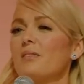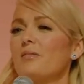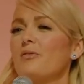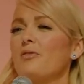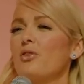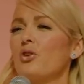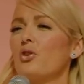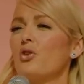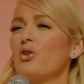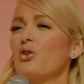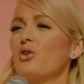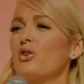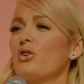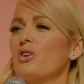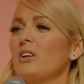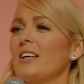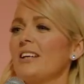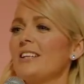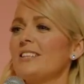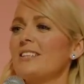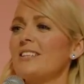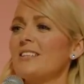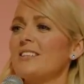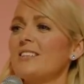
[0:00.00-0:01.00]
For
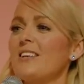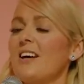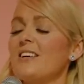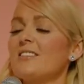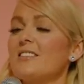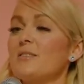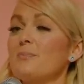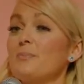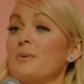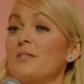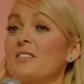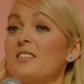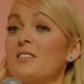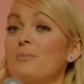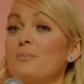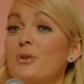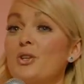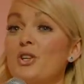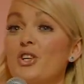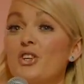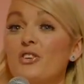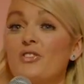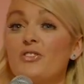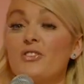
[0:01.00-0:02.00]
Lisa's husband's
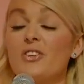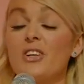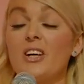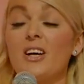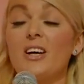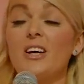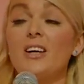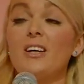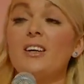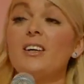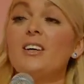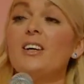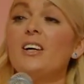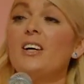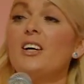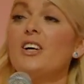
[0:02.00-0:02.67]
birthday,